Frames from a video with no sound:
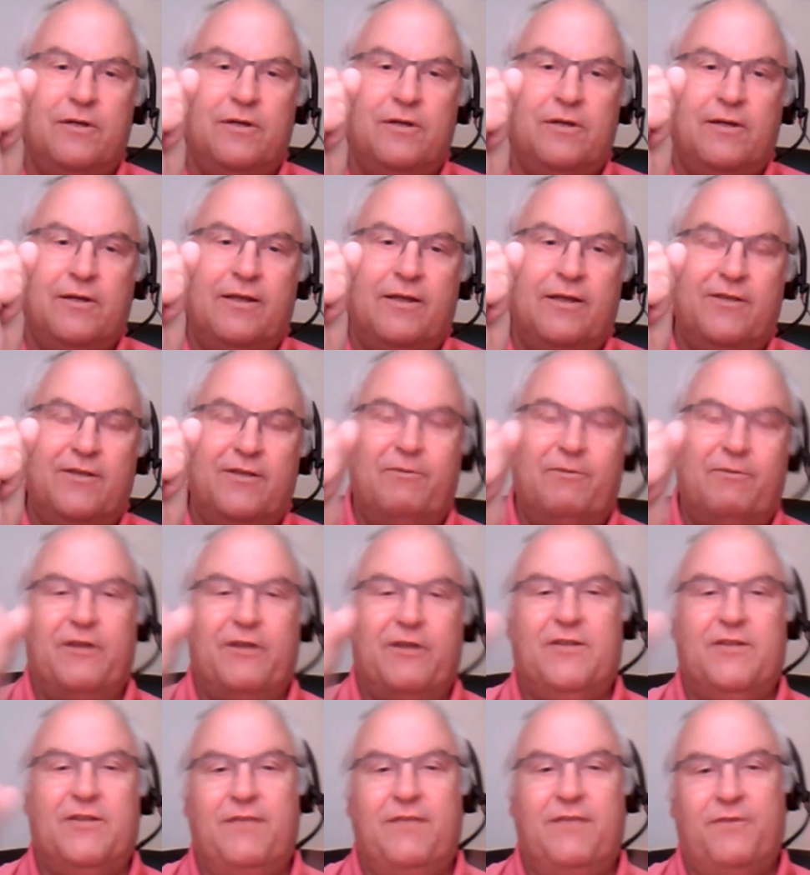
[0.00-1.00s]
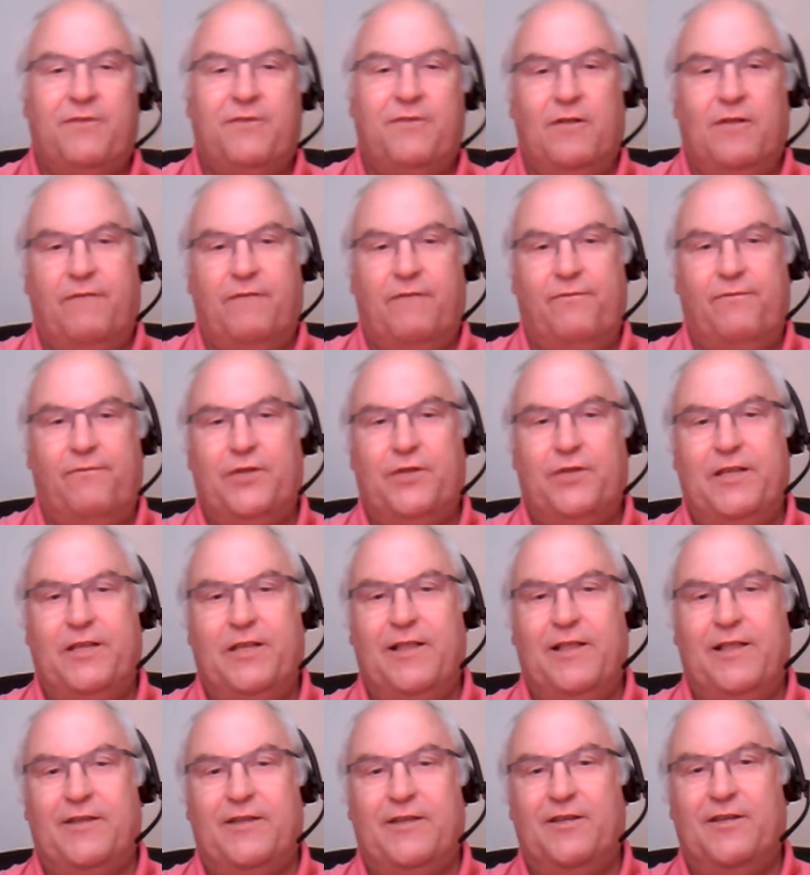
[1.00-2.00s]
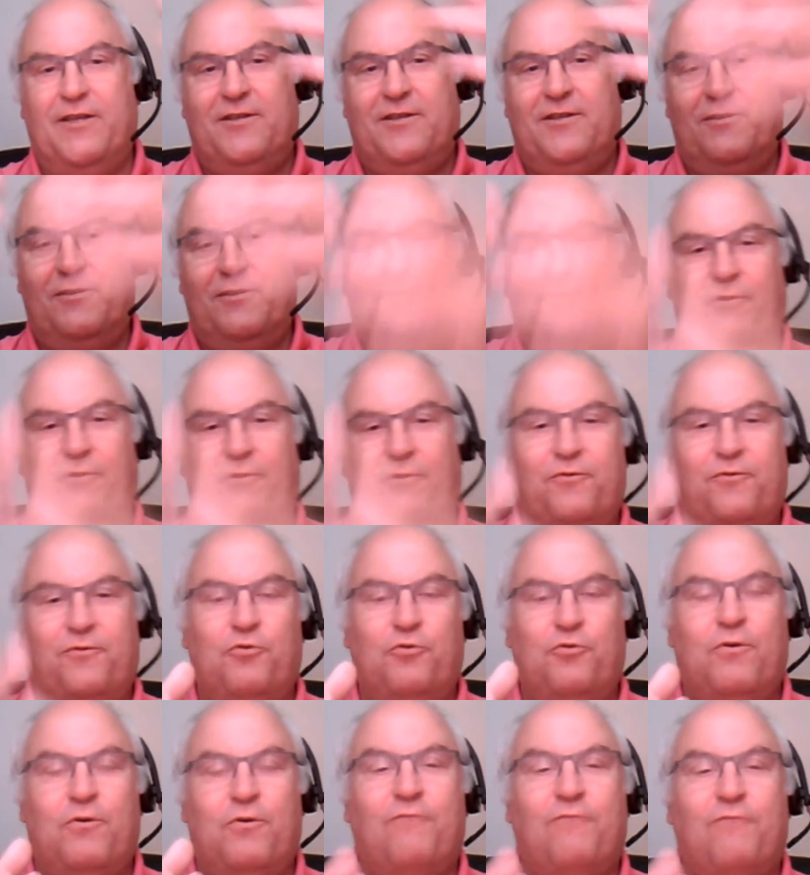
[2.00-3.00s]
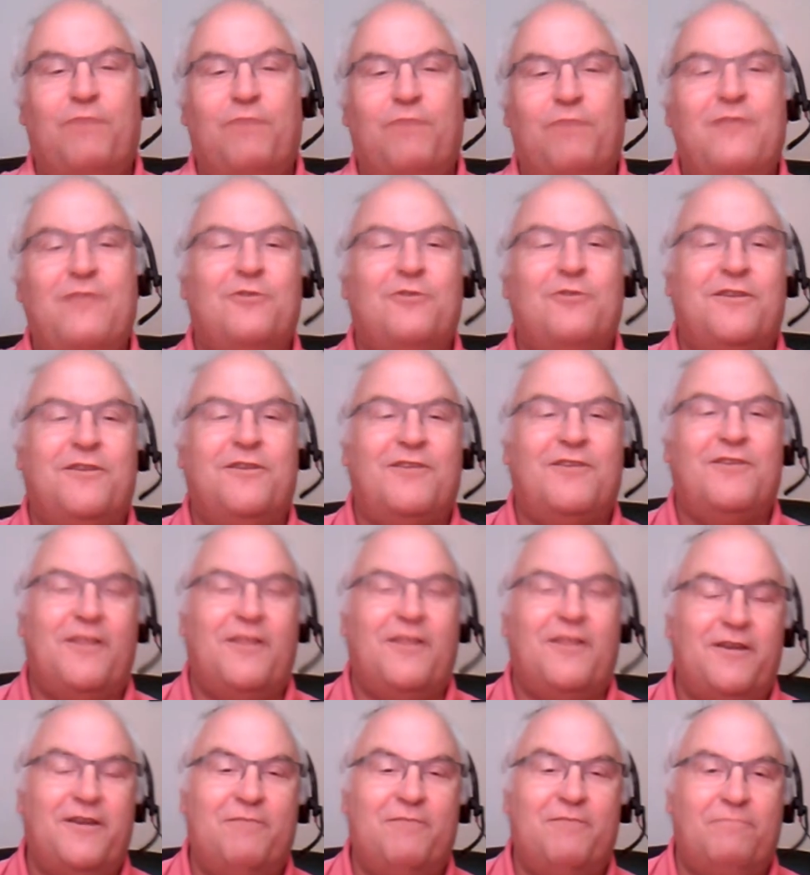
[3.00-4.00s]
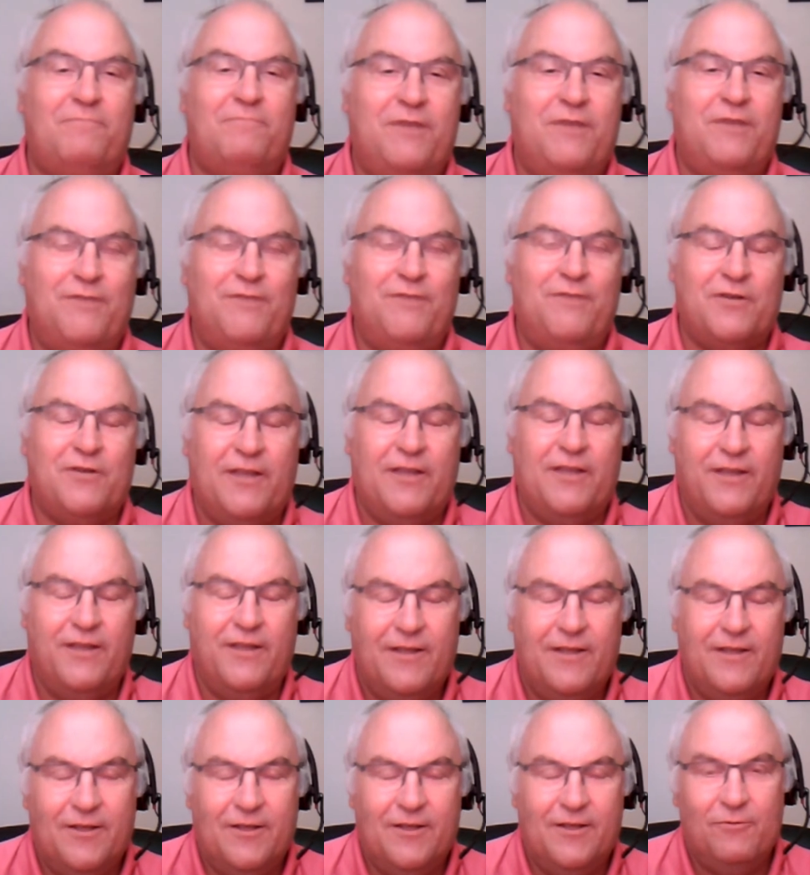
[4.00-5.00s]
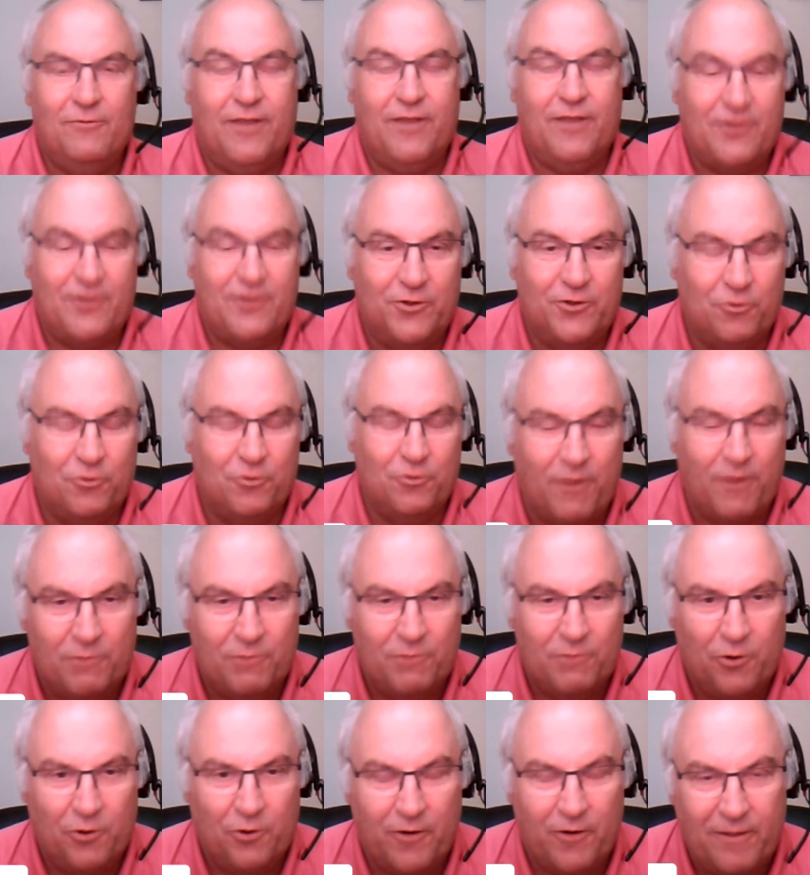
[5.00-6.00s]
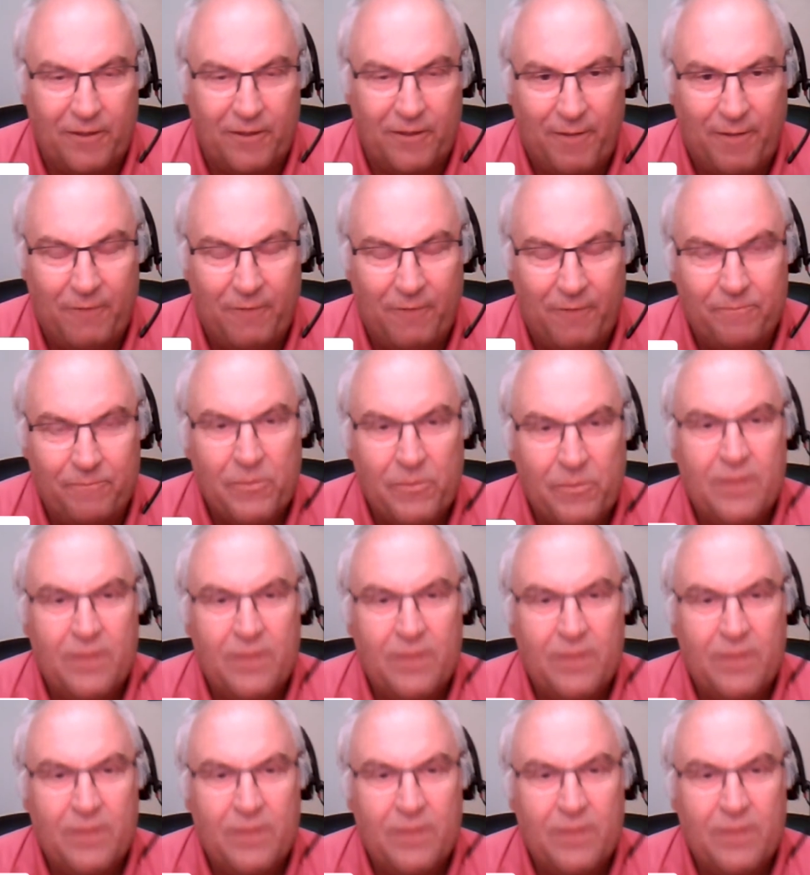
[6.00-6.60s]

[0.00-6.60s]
In the spirit safe, you'll have 3 glasses. Those of you who have been to distilleries previously will actually know what I'm talking about.